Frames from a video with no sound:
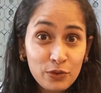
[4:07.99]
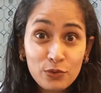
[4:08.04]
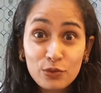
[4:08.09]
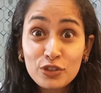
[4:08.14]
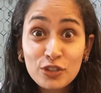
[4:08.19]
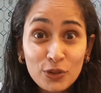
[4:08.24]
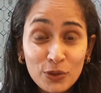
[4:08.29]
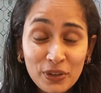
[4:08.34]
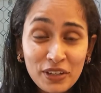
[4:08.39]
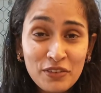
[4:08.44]
It
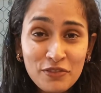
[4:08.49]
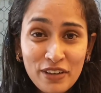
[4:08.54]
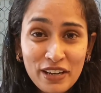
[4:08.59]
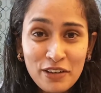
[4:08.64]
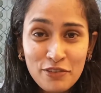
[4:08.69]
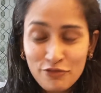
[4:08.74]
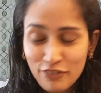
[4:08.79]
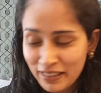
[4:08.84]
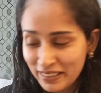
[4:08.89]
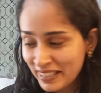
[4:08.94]
was looking
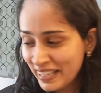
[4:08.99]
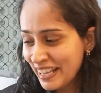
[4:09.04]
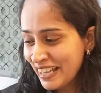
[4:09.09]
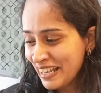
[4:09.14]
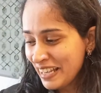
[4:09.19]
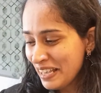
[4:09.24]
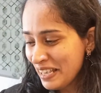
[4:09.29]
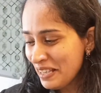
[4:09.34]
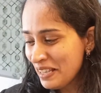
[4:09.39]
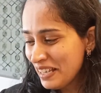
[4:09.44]
very
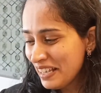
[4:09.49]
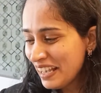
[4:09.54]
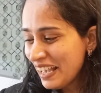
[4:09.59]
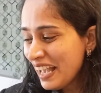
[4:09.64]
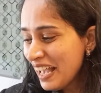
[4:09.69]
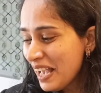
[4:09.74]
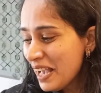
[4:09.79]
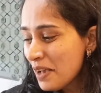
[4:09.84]
funny.